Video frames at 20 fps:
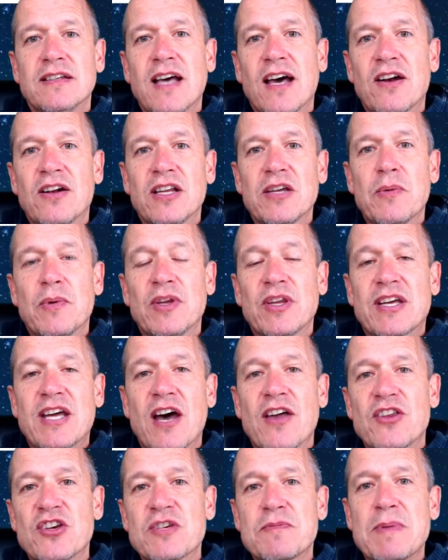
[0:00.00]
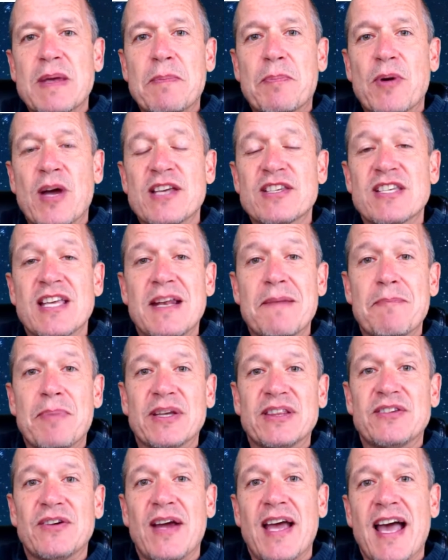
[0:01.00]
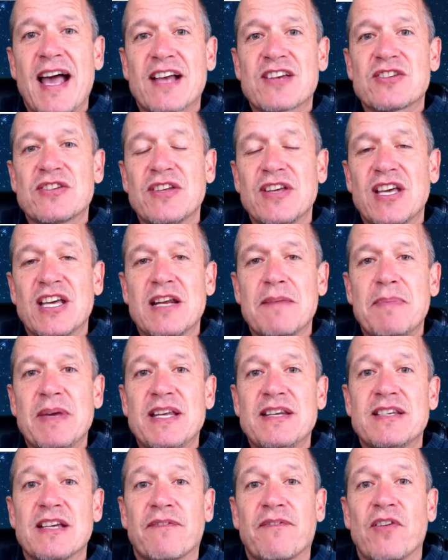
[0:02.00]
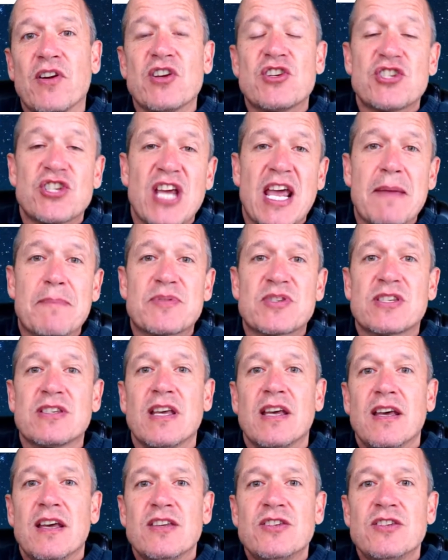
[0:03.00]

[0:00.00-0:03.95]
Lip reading: not only will the colors be present, but they're actually going to be different shapes,